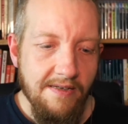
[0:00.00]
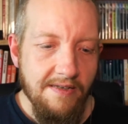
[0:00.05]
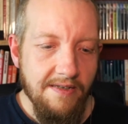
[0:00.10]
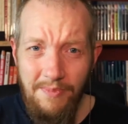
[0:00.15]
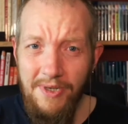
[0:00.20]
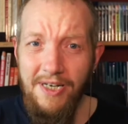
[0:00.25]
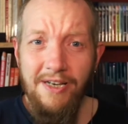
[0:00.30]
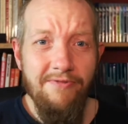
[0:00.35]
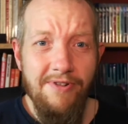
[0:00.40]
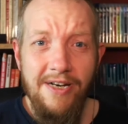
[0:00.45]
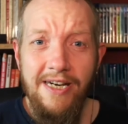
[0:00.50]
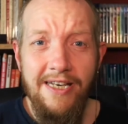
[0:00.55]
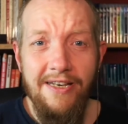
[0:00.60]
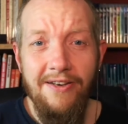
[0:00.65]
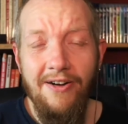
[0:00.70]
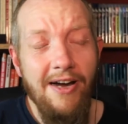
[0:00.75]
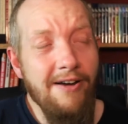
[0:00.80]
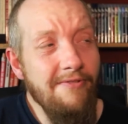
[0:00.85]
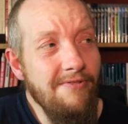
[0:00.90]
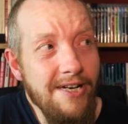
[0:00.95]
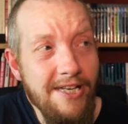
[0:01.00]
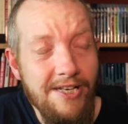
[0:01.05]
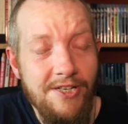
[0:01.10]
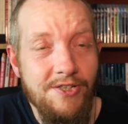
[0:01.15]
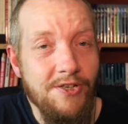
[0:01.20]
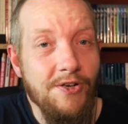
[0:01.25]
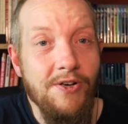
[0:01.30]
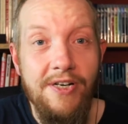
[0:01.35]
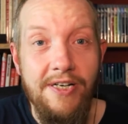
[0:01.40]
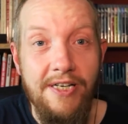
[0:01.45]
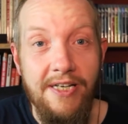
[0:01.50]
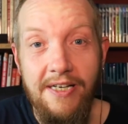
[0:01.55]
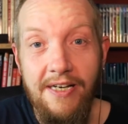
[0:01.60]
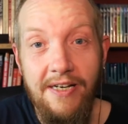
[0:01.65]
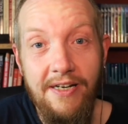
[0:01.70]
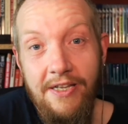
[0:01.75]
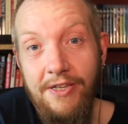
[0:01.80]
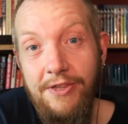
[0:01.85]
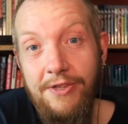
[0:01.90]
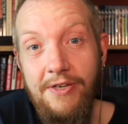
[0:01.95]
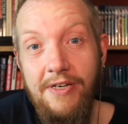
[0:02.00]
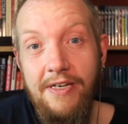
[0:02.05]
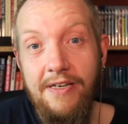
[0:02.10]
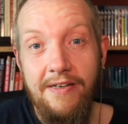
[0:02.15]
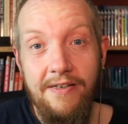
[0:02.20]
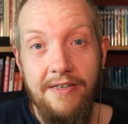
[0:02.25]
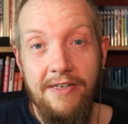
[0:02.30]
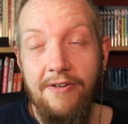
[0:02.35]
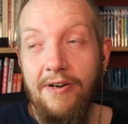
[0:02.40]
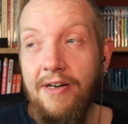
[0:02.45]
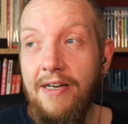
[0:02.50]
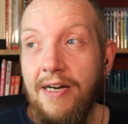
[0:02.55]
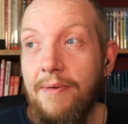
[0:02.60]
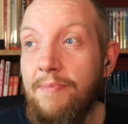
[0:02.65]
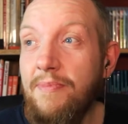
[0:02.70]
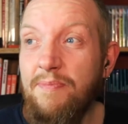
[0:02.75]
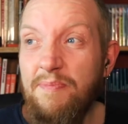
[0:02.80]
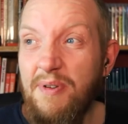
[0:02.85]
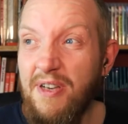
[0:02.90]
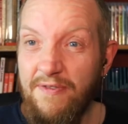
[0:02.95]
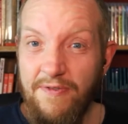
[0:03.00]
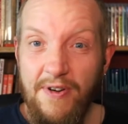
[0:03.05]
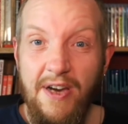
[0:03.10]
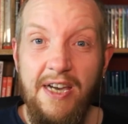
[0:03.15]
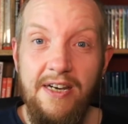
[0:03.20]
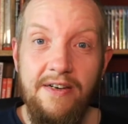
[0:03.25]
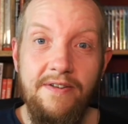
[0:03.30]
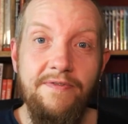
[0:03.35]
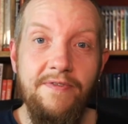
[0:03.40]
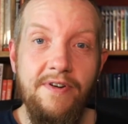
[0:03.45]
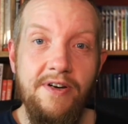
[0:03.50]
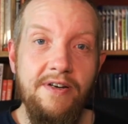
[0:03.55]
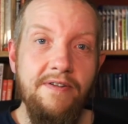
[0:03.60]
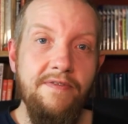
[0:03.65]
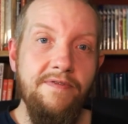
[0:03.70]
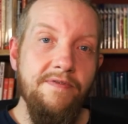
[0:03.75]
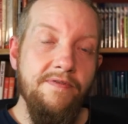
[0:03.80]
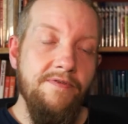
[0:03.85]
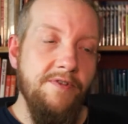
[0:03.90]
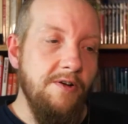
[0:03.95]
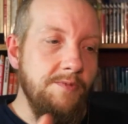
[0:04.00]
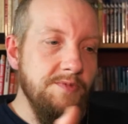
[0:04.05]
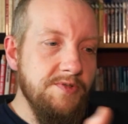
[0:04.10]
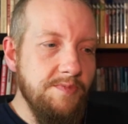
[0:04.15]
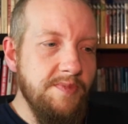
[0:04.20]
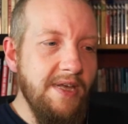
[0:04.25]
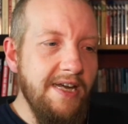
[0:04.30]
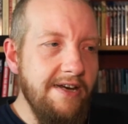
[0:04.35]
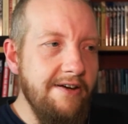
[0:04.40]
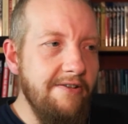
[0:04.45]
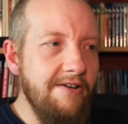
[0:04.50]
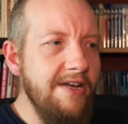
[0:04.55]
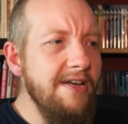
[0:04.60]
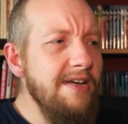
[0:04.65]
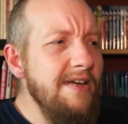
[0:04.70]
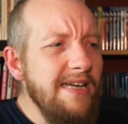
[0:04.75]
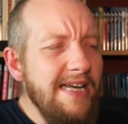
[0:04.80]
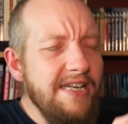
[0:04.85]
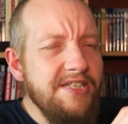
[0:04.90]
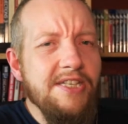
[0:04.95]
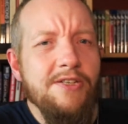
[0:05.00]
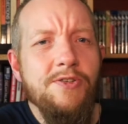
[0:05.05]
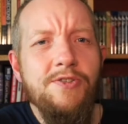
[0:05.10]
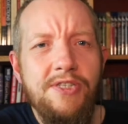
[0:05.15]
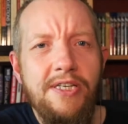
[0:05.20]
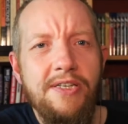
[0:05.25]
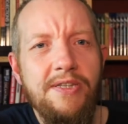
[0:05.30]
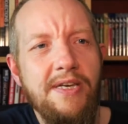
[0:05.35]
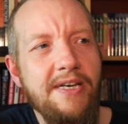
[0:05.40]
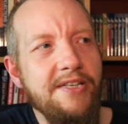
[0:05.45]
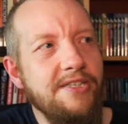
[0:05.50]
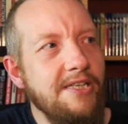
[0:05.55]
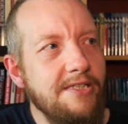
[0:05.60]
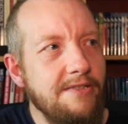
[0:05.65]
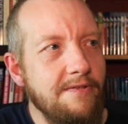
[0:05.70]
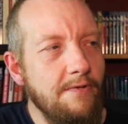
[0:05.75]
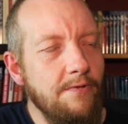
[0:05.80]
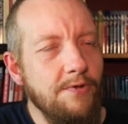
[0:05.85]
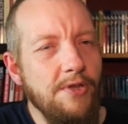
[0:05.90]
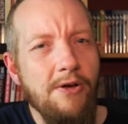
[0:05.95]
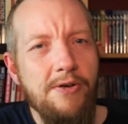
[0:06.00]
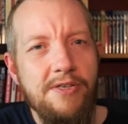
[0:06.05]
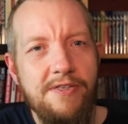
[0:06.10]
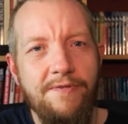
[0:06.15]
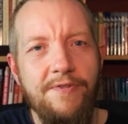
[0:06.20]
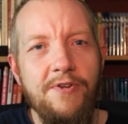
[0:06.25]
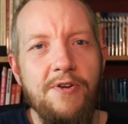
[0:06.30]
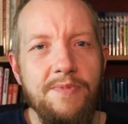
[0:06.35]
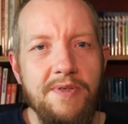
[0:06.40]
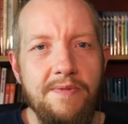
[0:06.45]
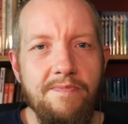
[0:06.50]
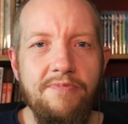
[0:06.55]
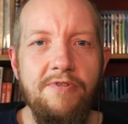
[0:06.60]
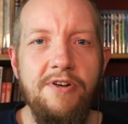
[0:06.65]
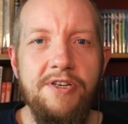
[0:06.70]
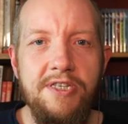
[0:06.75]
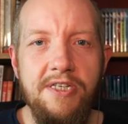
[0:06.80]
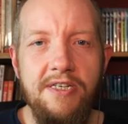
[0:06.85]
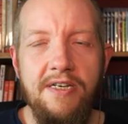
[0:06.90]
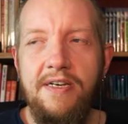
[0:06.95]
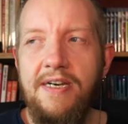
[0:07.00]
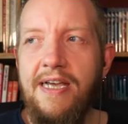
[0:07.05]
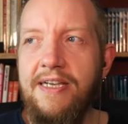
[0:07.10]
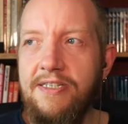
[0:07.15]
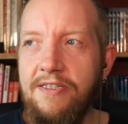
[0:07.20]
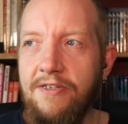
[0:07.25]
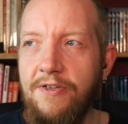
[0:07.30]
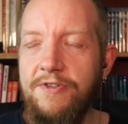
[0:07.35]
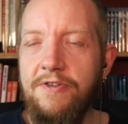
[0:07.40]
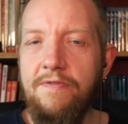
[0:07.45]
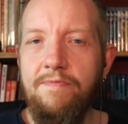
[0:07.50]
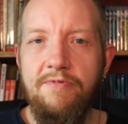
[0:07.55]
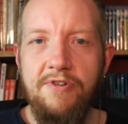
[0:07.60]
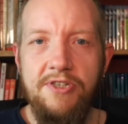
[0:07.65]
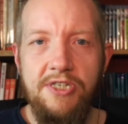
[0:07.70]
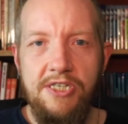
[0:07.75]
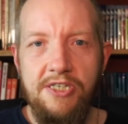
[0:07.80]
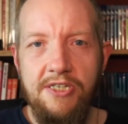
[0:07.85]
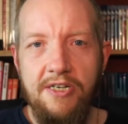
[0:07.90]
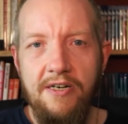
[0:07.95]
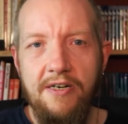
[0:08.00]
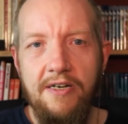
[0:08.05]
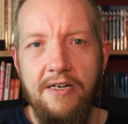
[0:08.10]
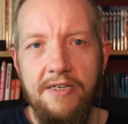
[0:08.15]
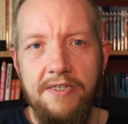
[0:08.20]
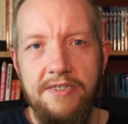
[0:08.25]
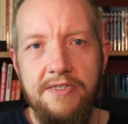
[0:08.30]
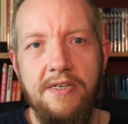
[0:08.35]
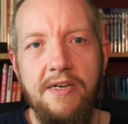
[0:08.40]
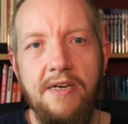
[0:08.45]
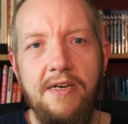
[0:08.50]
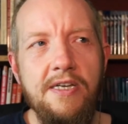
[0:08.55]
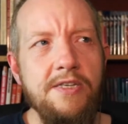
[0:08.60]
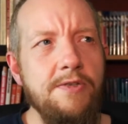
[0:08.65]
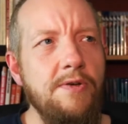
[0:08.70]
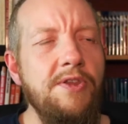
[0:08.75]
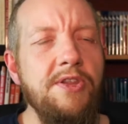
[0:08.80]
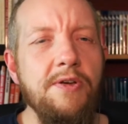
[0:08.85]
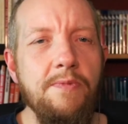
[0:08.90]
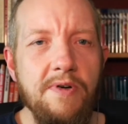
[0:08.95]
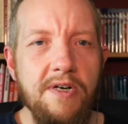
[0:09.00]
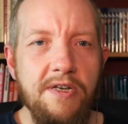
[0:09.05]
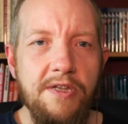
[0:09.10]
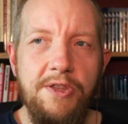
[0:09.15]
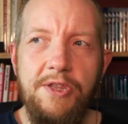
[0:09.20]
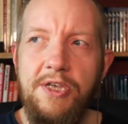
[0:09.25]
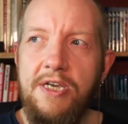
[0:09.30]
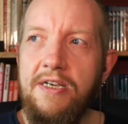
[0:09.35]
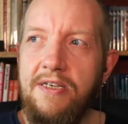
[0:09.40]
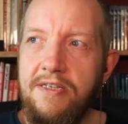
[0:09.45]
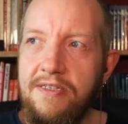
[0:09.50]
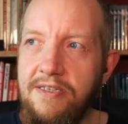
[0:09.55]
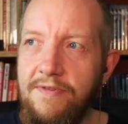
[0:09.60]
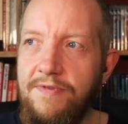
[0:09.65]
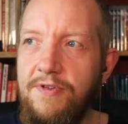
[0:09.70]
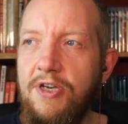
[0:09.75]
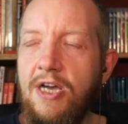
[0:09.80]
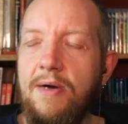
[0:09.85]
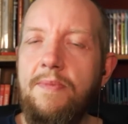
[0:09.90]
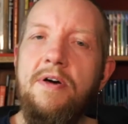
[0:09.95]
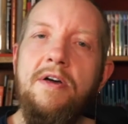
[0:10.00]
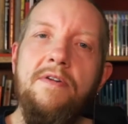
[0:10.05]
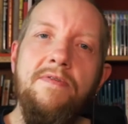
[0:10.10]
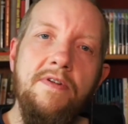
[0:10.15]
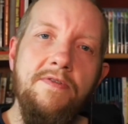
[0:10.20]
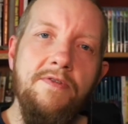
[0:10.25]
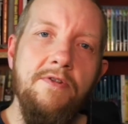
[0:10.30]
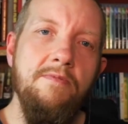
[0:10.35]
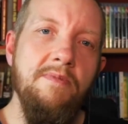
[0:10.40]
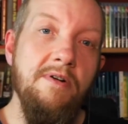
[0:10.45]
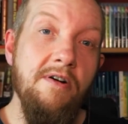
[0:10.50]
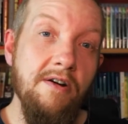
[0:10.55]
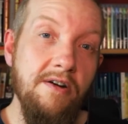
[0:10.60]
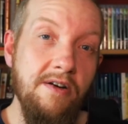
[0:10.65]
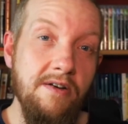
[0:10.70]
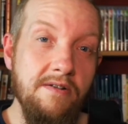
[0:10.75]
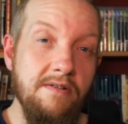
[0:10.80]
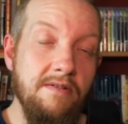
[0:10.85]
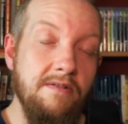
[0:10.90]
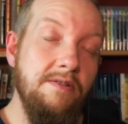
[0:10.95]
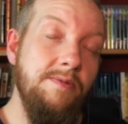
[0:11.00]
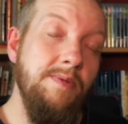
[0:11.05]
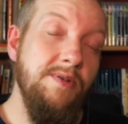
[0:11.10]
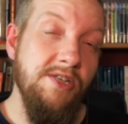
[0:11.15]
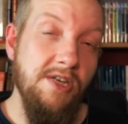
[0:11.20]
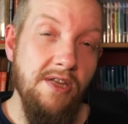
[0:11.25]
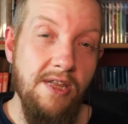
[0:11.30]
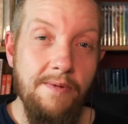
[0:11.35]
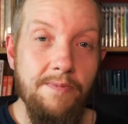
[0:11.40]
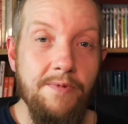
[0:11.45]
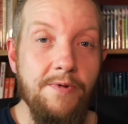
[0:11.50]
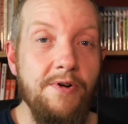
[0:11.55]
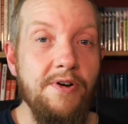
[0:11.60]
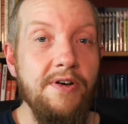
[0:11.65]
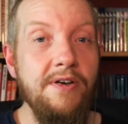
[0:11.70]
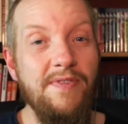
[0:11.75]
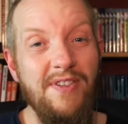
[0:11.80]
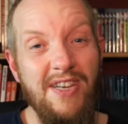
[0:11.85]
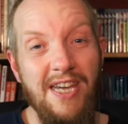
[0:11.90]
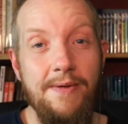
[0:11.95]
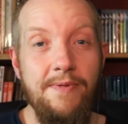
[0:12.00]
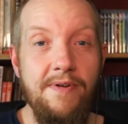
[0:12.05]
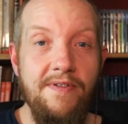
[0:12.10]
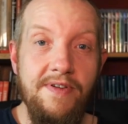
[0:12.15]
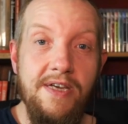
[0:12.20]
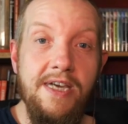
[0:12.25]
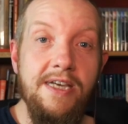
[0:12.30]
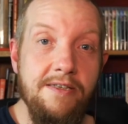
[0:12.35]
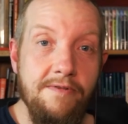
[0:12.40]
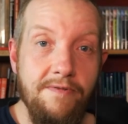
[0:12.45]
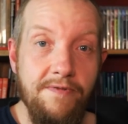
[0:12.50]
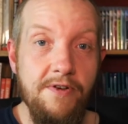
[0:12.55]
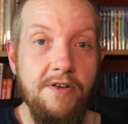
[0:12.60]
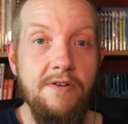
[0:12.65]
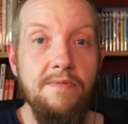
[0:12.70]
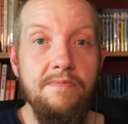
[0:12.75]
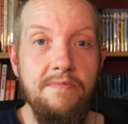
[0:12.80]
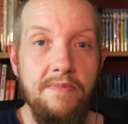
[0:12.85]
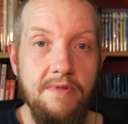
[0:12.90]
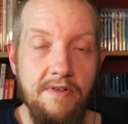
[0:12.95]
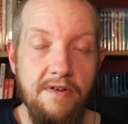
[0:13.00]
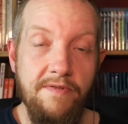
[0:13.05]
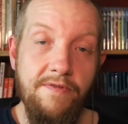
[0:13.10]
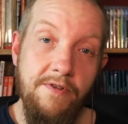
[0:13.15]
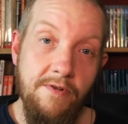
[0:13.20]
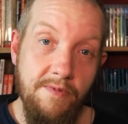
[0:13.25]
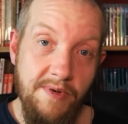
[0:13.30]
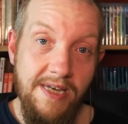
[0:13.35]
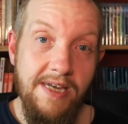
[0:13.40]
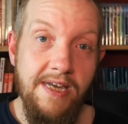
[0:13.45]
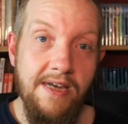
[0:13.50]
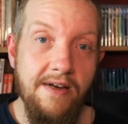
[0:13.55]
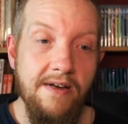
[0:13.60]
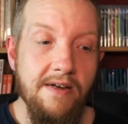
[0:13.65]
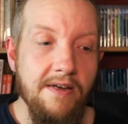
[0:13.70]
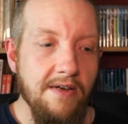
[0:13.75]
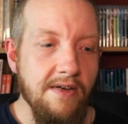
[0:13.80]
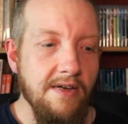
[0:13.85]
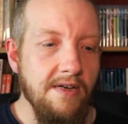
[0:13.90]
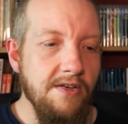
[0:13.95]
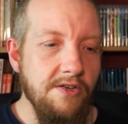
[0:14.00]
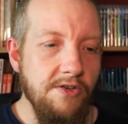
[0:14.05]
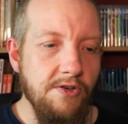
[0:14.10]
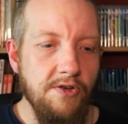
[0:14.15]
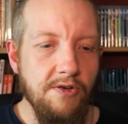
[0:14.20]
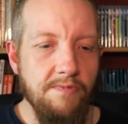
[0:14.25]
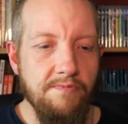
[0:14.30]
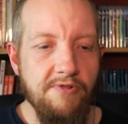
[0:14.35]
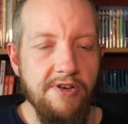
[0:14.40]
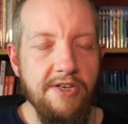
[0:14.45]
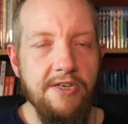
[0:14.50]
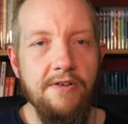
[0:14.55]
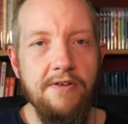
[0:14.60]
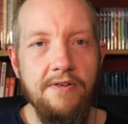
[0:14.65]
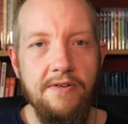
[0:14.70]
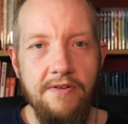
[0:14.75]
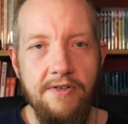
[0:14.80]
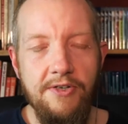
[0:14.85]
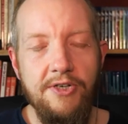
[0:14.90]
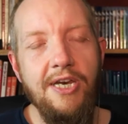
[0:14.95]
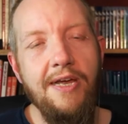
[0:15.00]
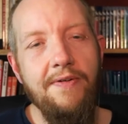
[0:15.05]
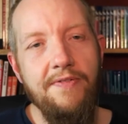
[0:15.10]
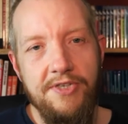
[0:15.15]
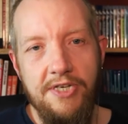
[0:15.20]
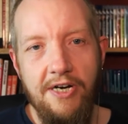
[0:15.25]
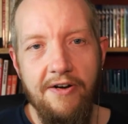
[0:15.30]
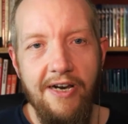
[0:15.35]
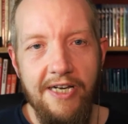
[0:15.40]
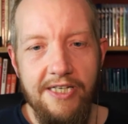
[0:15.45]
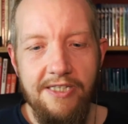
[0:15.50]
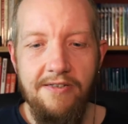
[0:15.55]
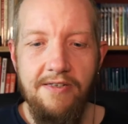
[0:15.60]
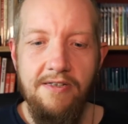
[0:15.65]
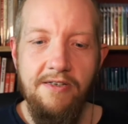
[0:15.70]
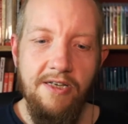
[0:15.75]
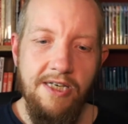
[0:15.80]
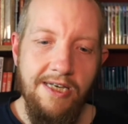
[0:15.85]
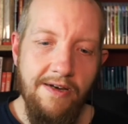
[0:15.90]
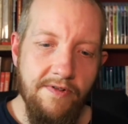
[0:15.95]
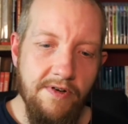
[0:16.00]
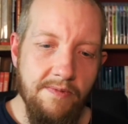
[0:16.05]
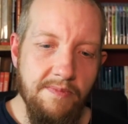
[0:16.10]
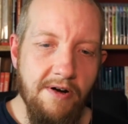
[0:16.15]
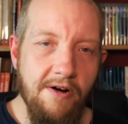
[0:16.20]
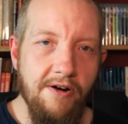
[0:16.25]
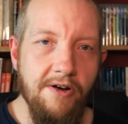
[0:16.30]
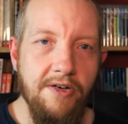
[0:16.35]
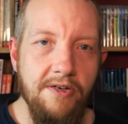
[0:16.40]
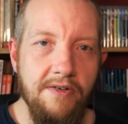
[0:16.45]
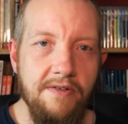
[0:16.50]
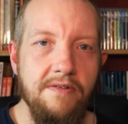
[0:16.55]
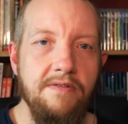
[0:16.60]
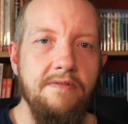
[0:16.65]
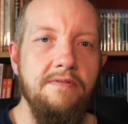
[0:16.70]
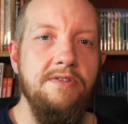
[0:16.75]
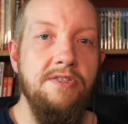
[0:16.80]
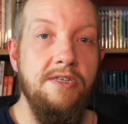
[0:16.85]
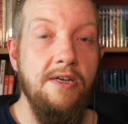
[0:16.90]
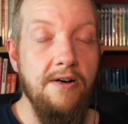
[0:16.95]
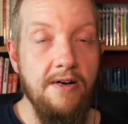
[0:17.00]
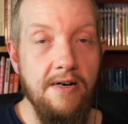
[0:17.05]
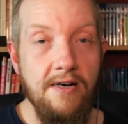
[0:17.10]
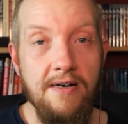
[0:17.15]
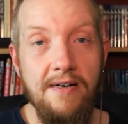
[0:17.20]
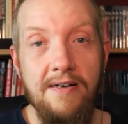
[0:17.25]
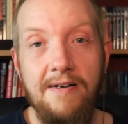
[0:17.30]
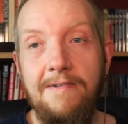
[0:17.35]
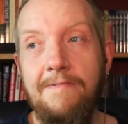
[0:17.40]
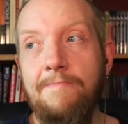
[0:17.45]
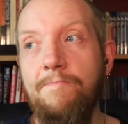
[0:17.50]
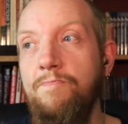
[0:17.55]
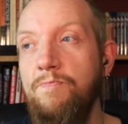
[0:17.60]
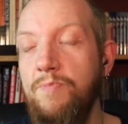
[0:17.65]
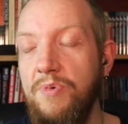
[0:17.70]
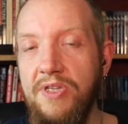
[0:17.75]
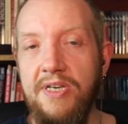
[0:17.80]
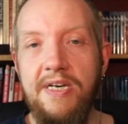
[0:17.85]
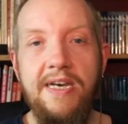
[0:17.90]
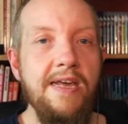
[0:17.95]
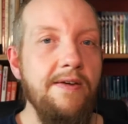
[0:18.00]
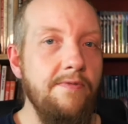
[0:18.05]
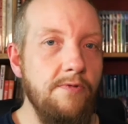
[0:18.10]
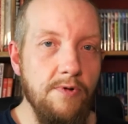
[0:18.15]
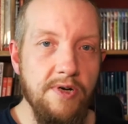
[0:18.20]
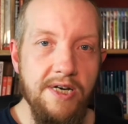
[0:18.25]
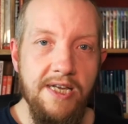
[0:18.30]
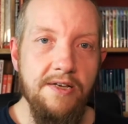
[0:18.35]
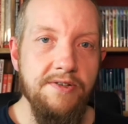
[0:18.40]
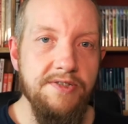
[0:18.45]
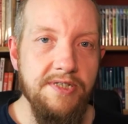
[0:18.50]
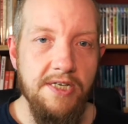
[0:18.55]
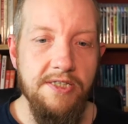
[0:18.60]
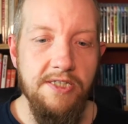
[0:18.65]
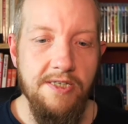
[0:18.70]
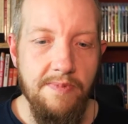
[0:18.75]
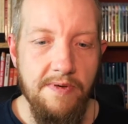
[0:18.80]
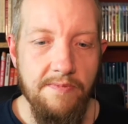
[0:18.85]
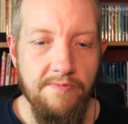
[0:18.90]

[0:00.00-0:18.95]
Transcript: But I really enjoyed it, and I think, you know, I'm a big fan of kind of films from that era. It's interesting that it doesn't, although it's filmed in Britain and has a lot of British cast. So I think one of the things, if you're American, especially at that point, if you came over here to film a film here, you could have a director and you could have an American star, but then everyone else had to be